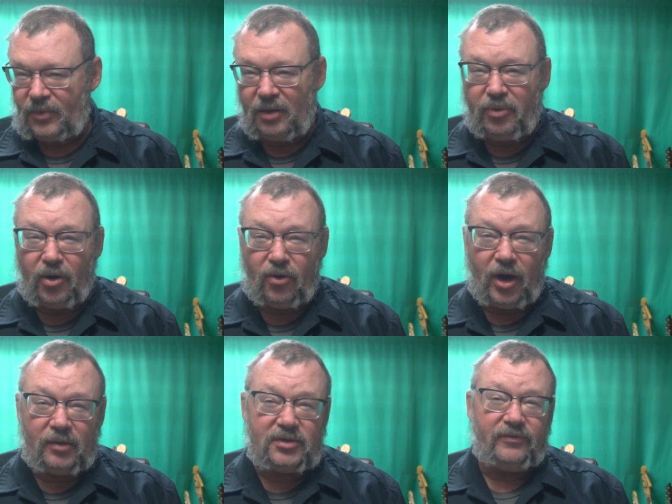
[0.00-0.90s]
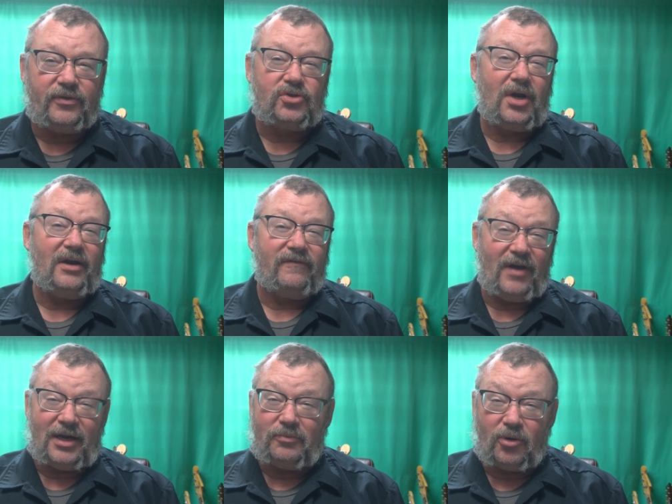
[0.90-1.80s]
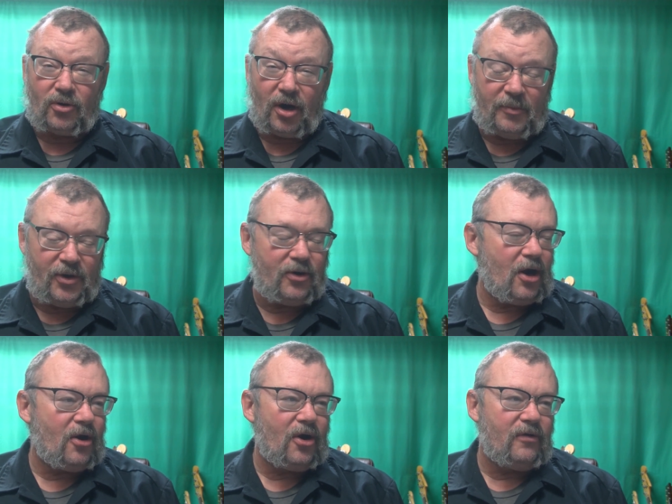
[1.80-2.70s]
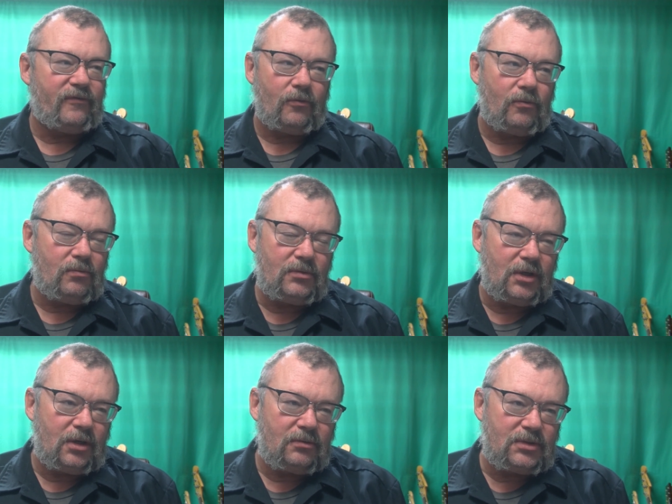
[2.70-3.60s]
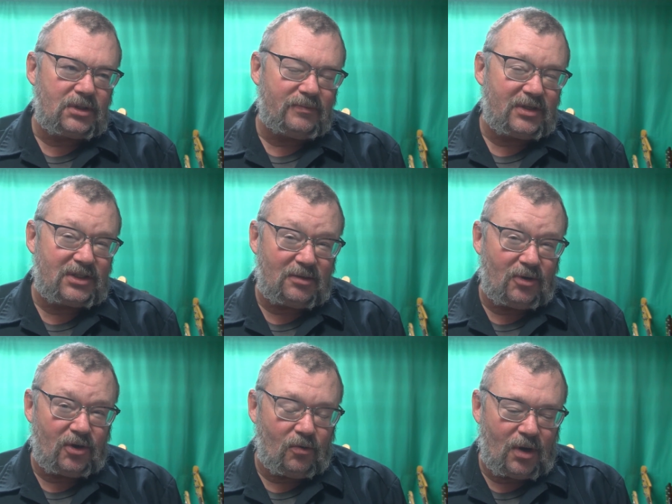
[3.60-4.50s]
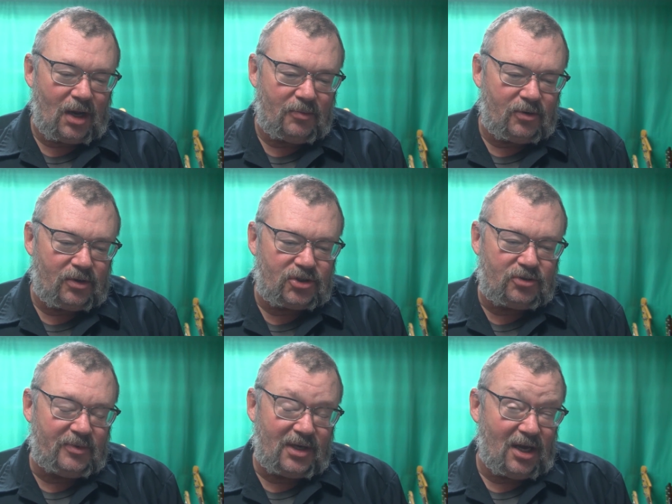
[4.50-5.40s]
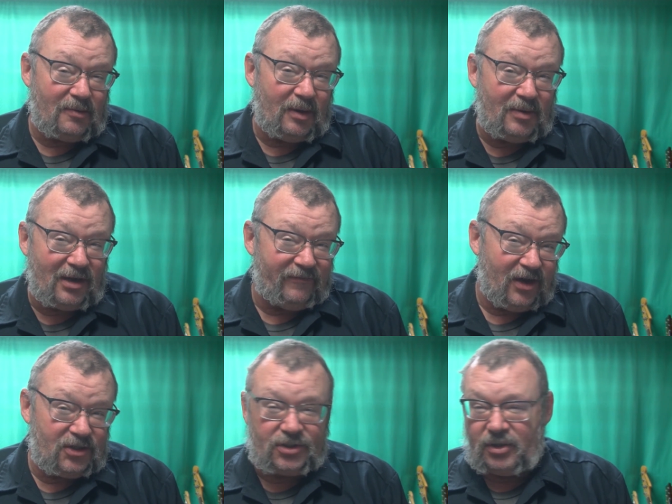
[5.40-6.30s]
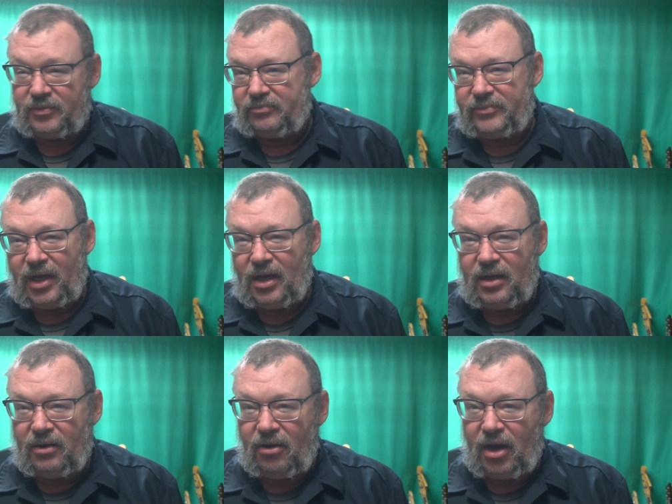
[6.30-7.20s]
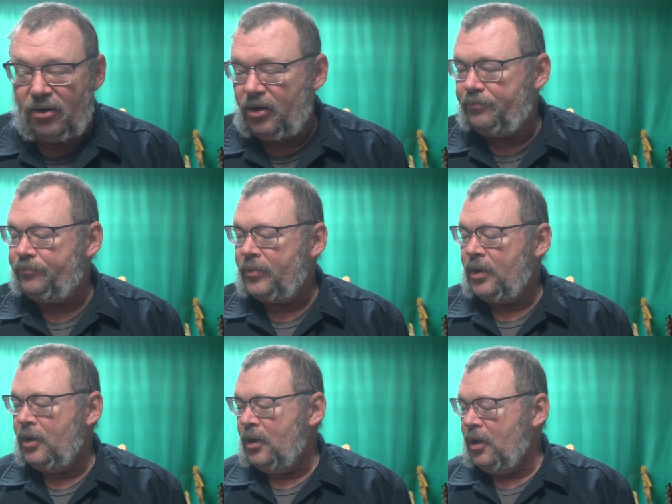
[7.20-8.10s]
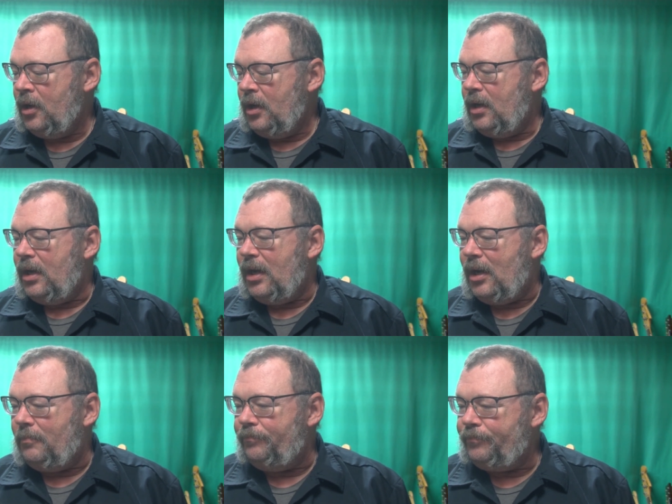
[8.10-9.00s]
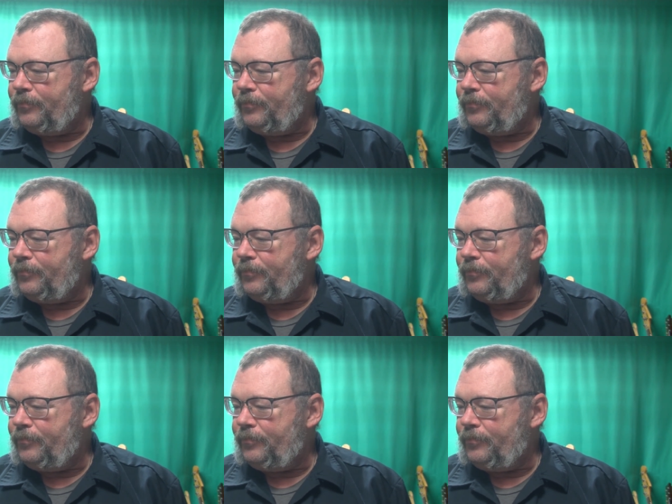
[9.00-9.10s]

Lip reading: programs, if you're trying to find a program in your area for something similar to what I'm doing, shoot me a line. Maybe I can find you something. I don't know.